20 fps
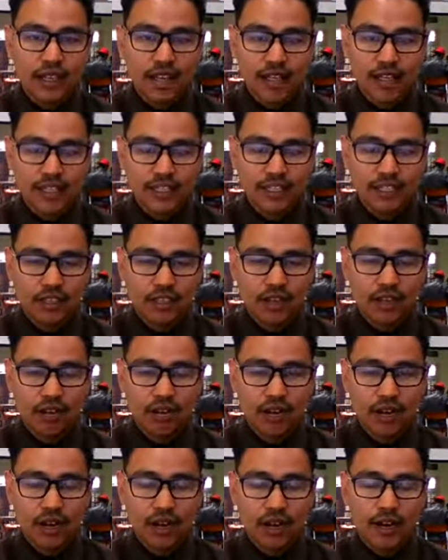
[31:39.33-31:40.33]
And
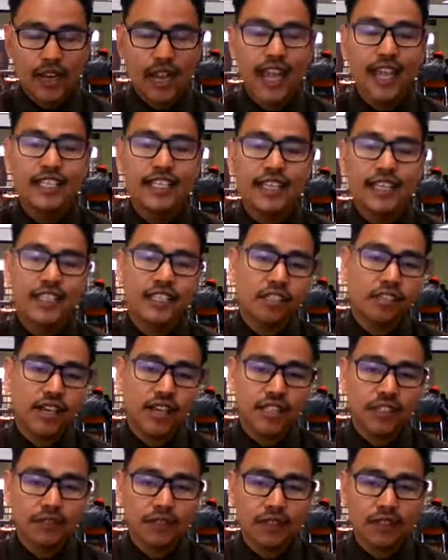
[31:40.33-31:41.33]
so ACH
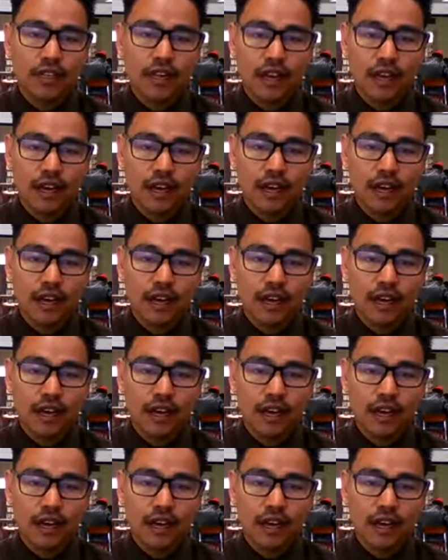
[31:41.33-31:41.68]
transfer,